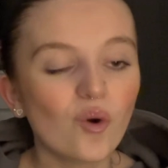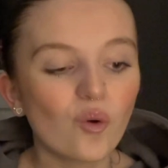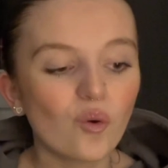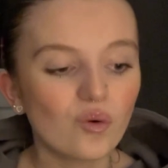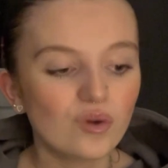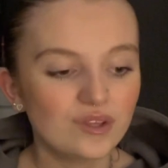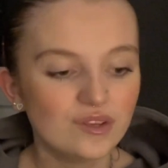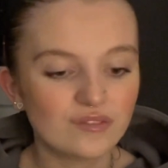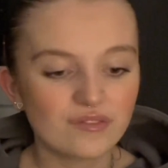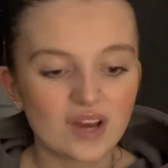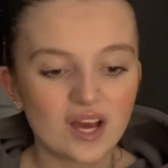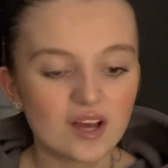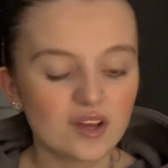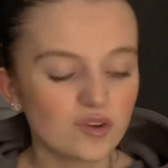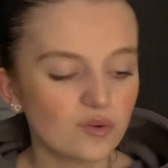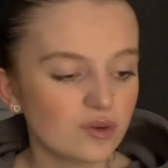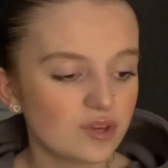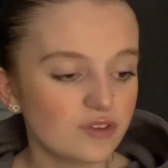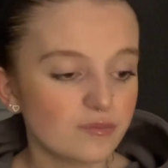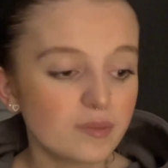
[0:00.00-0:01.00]
or you've had
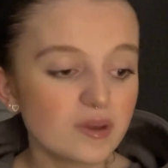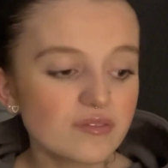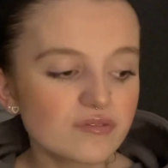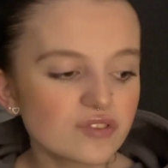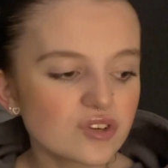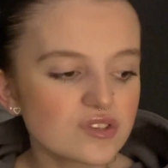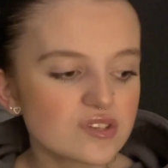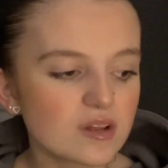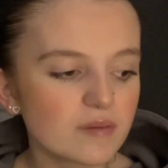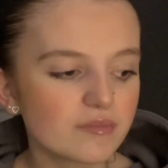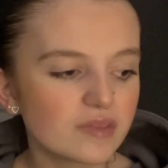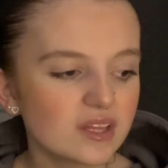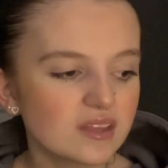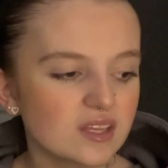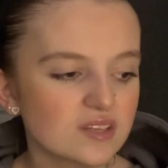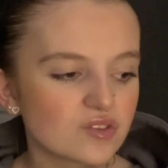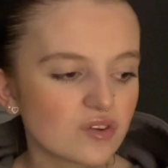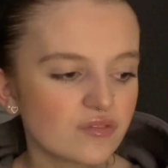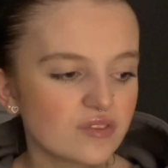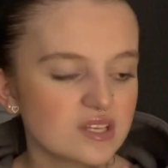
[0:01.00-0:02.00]
or you've been through
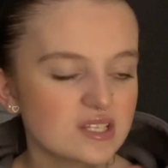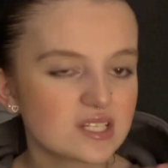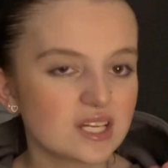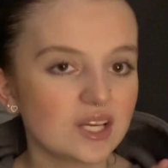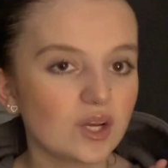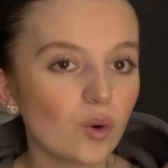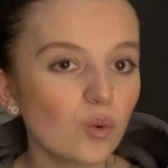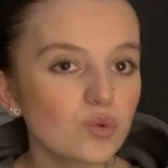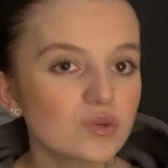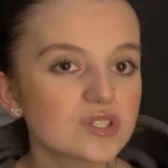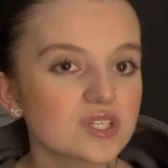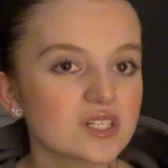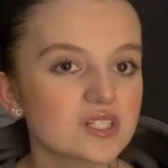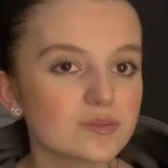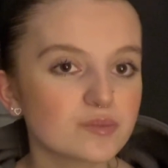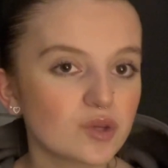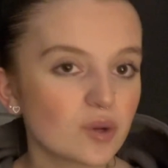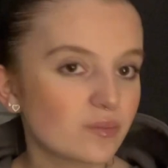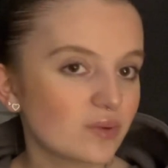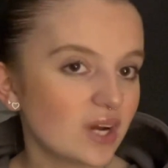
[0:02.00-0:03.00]
something that's obviously
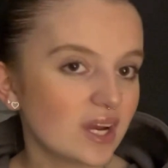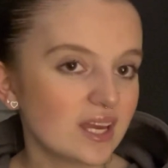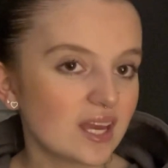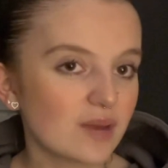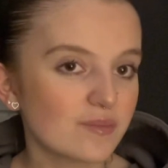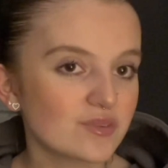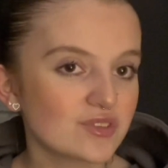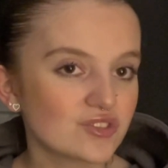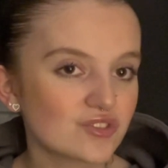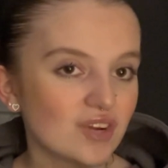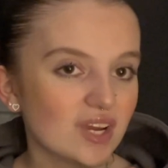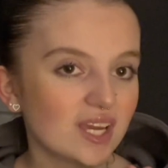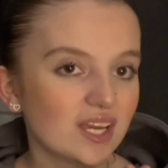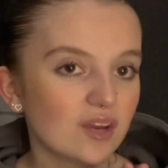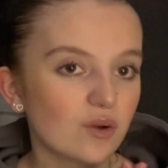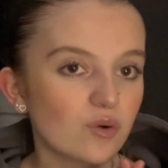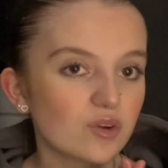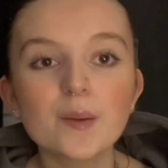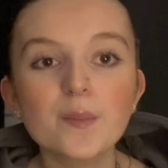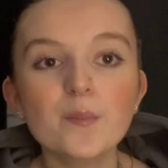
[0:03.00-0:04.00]
altered your brain
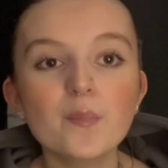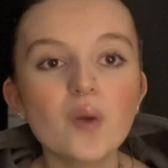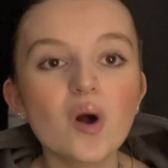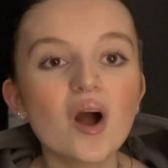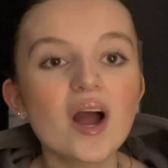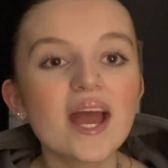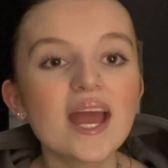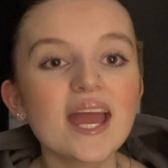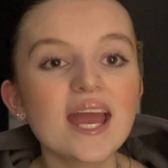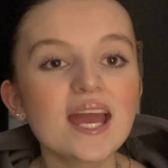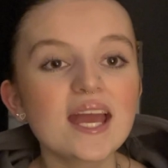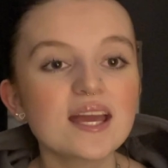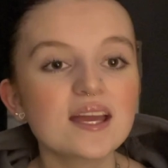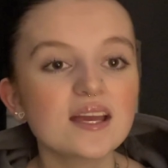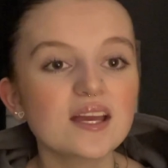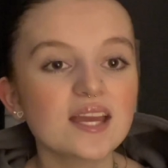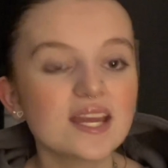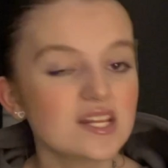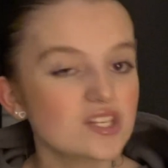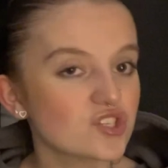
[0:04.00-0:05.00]
chemistry my
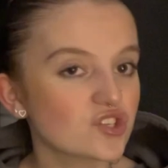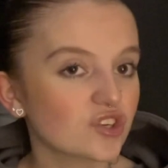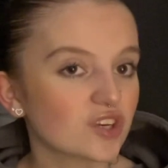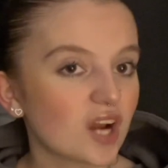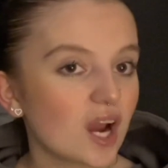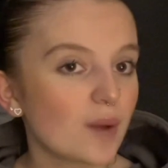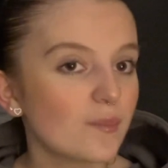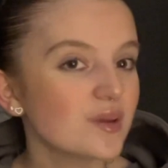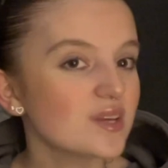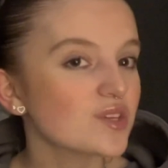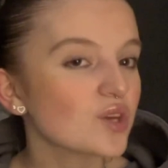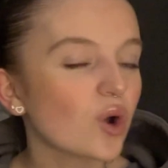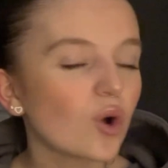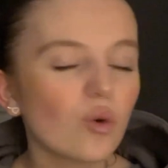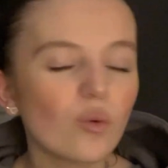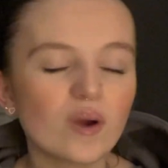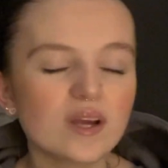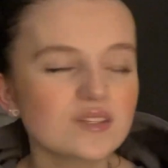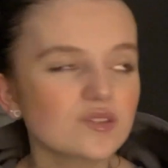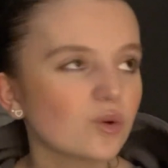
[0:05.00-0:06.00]
instagram is
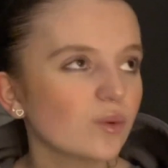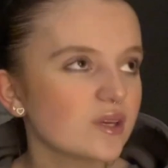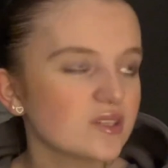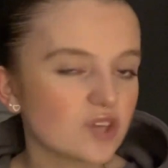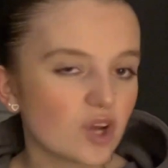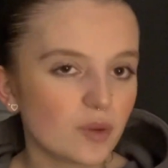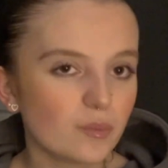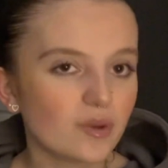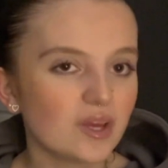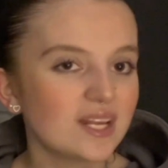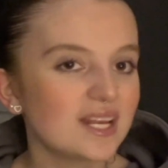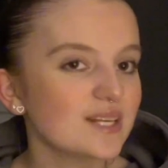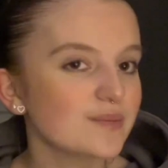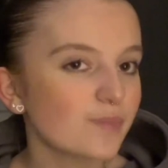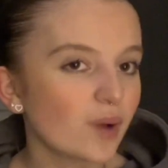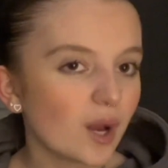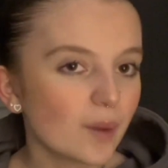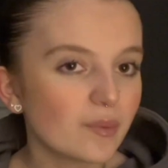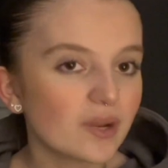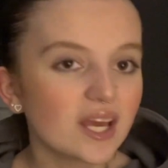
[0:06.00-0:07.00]
always always open it's
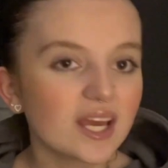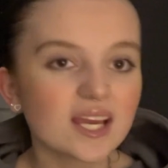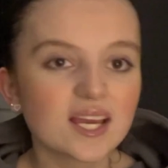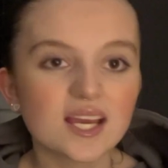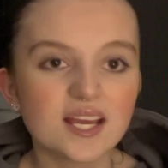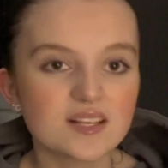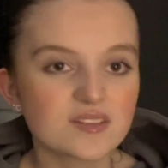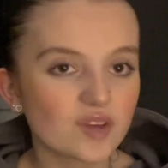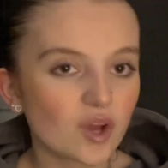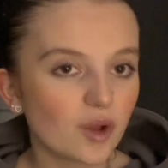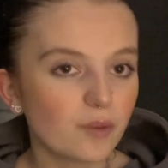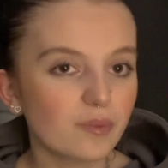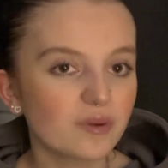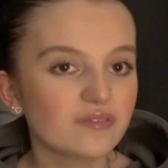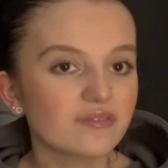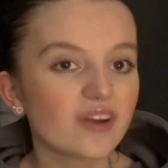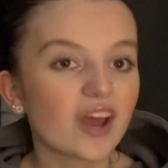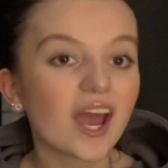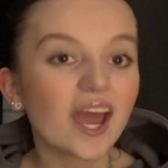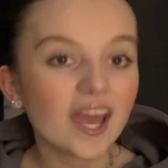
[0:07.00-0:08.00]
public it's open
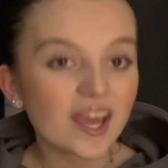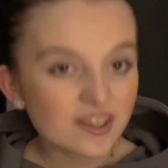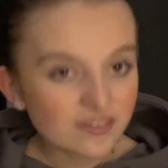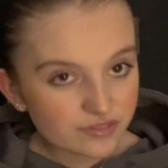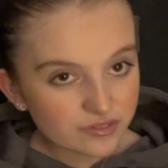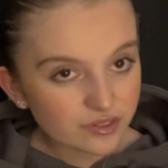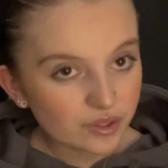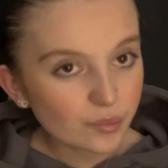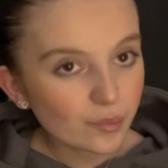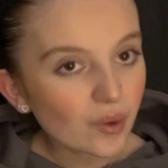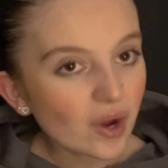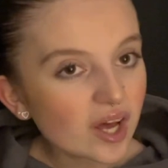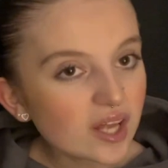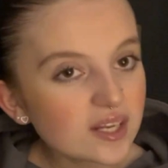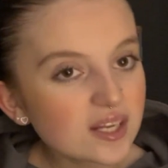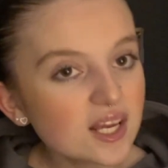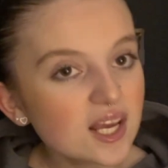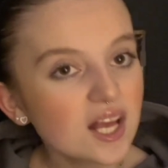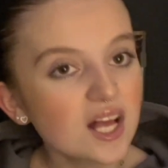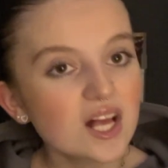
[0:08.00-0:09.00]
for
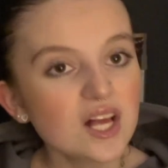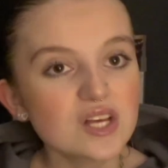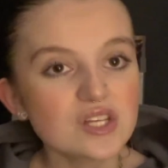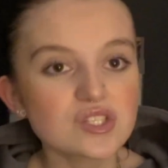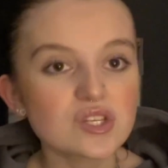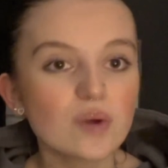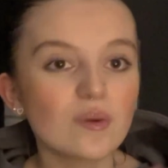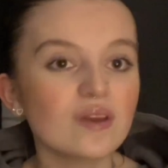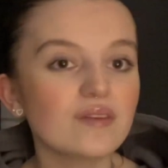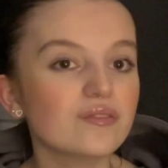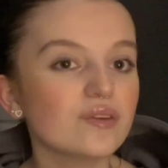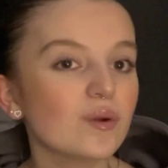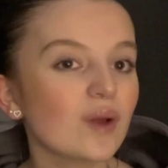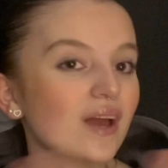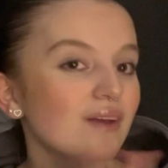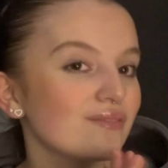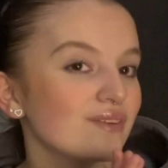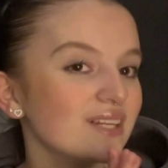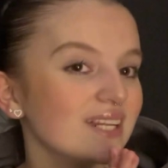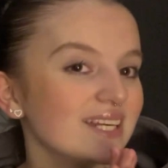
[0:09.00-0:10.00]
everyone so if you
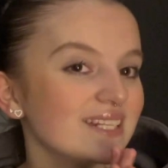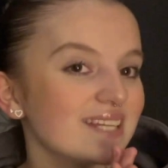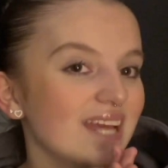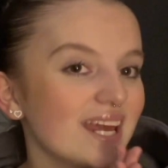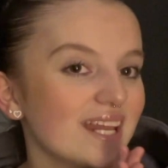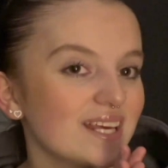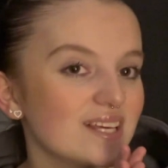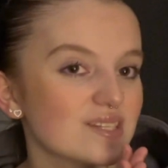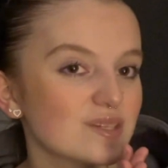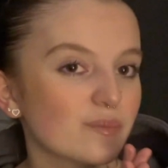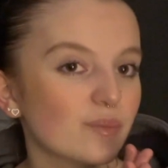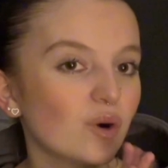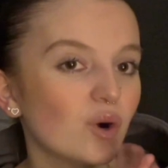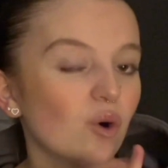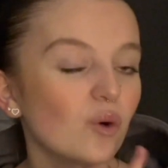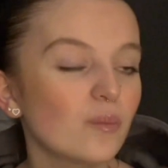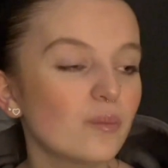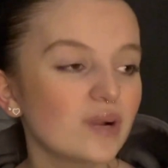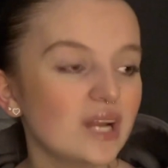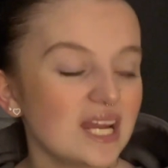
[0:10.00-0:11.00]
ever need any
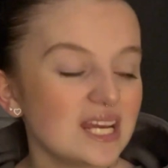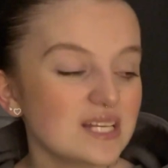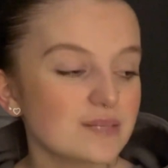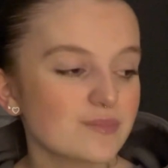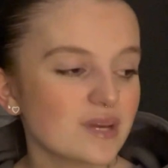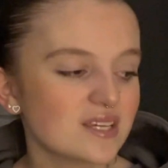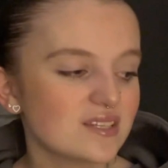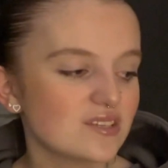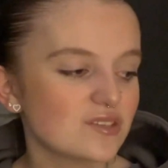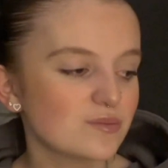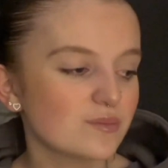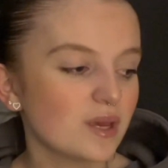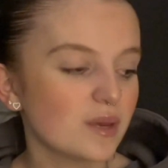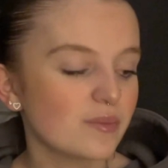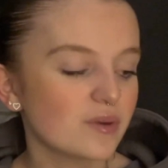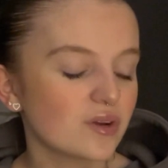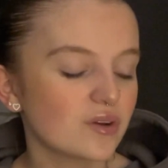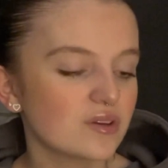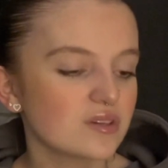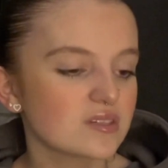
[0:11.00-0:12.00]
support please message me
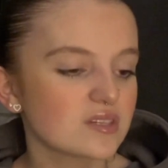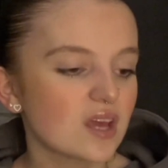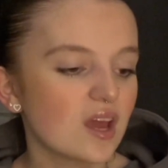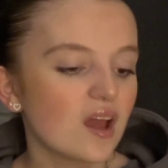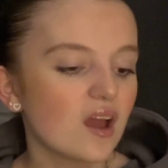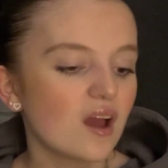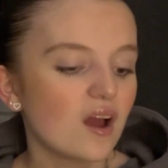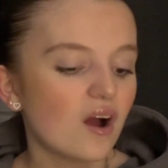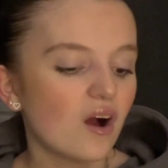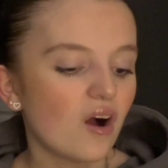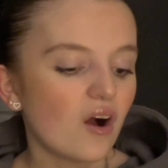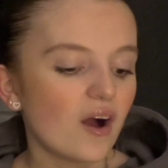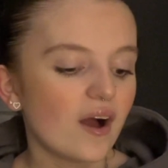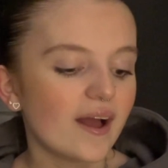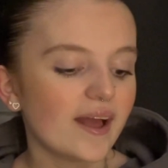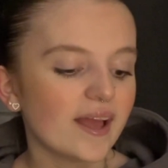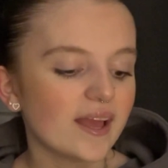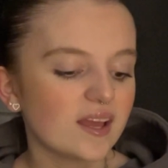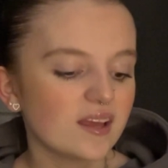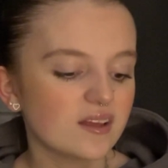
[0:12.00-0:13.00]
because
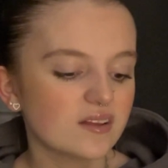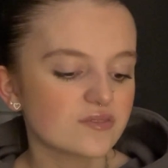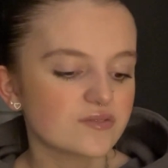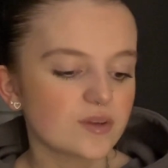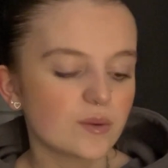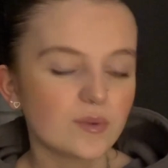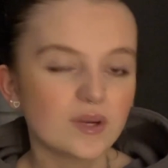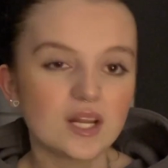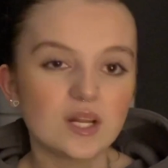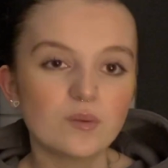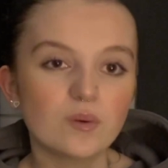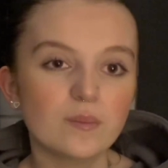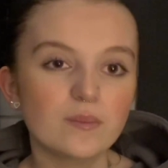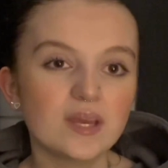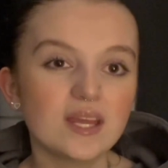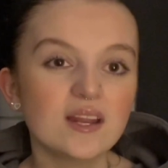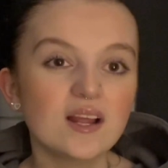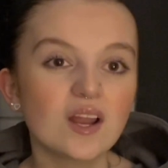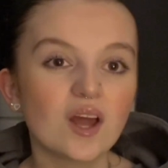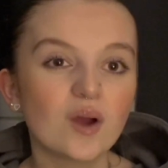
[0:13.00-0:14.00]
i don't want anyone
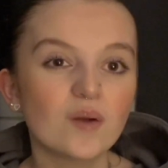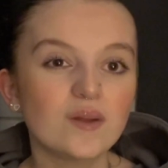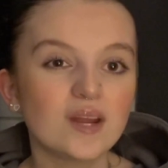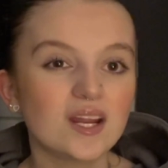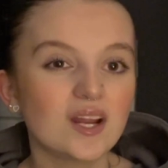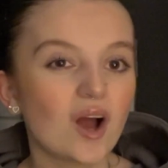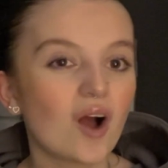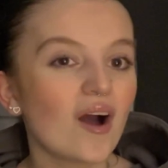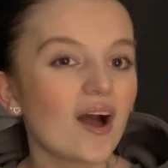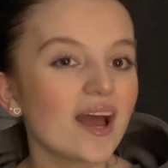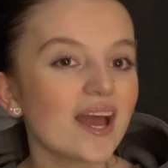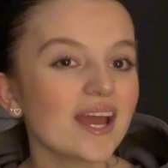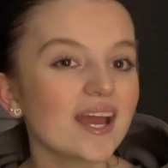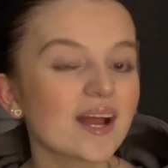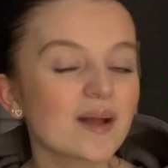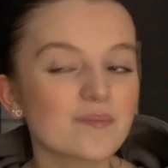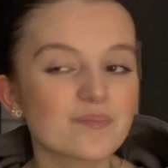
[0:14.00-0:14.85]
being alone and i